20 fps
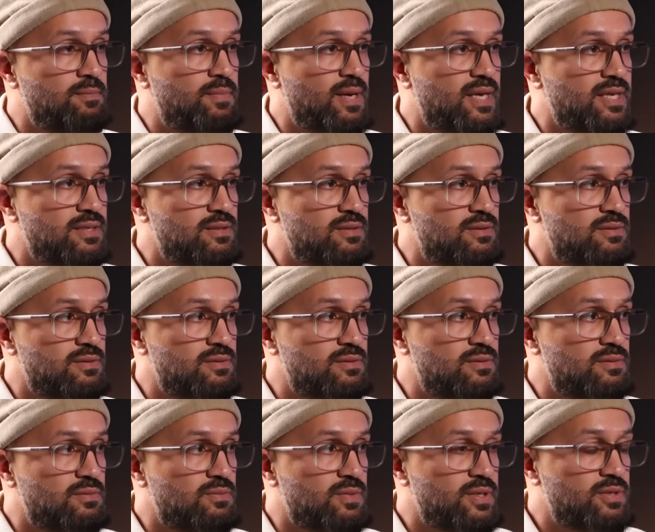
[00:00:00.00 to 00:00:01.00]
But
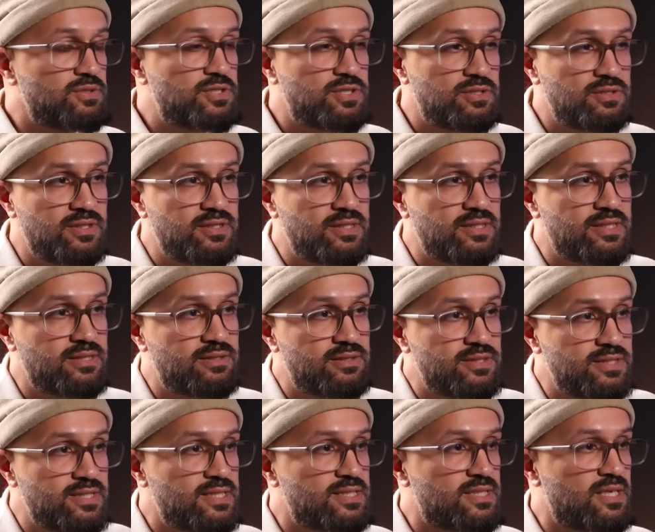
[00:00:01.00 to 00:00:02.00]
we also know that there
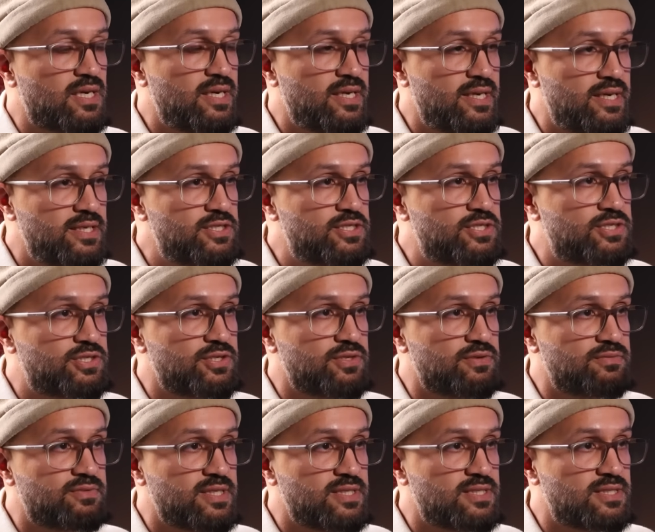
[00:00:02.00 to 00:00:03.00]
is an entire history
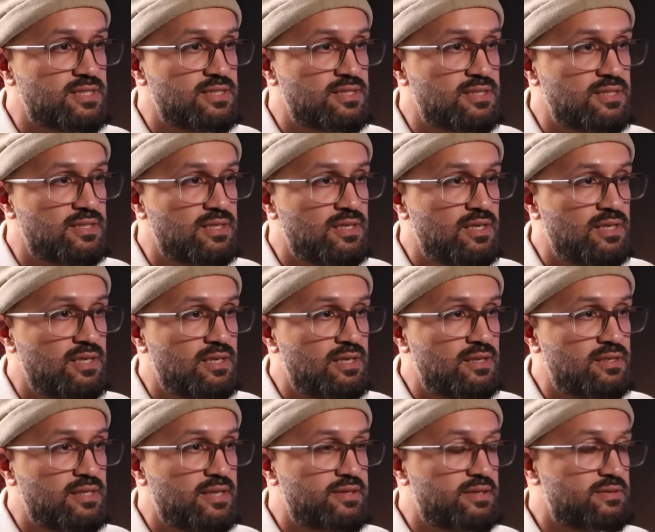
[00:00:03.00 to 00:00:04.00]
of this,
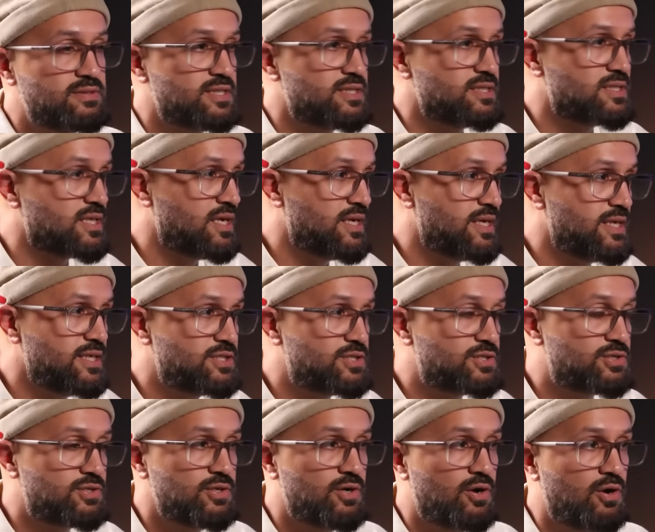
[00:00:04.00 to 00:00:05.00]
that there is an entire
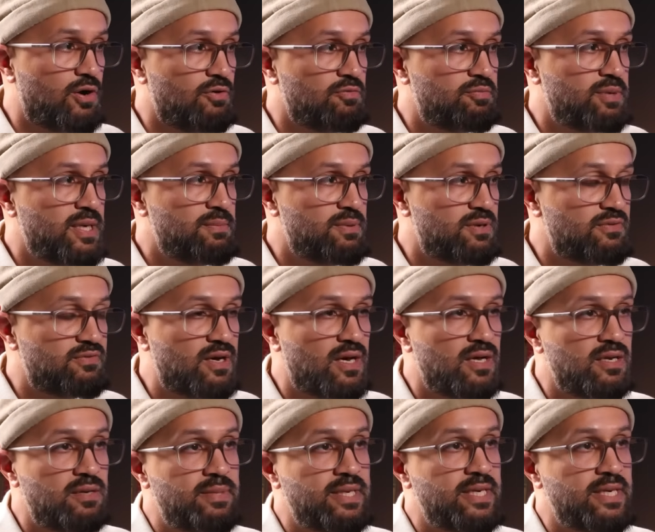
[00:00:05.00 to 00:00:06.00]
history of people of color